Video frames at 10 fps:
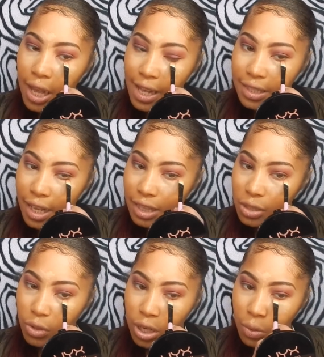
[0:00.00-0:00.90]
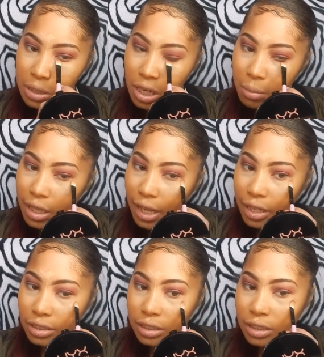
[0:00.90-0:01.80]
I said this video was gonna be
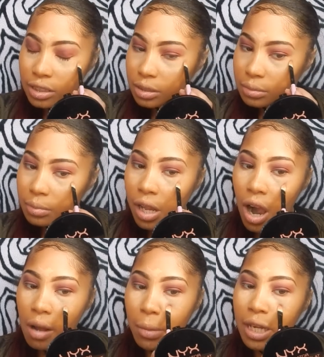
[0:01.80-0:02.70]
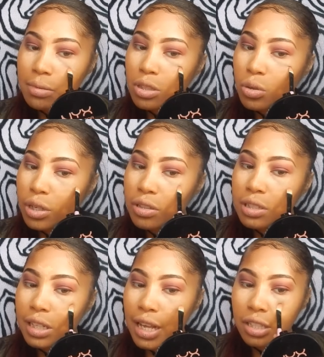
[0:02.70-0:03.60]
like a um makeup tutorial
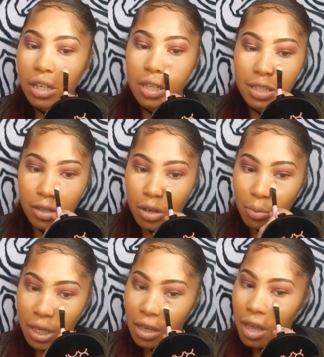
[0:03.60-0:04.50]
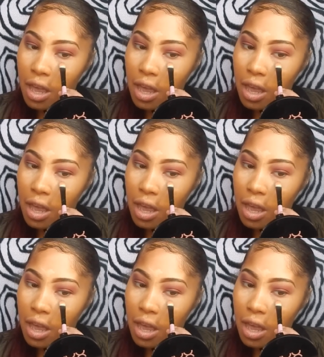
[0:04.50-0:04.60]
slash a get to know me,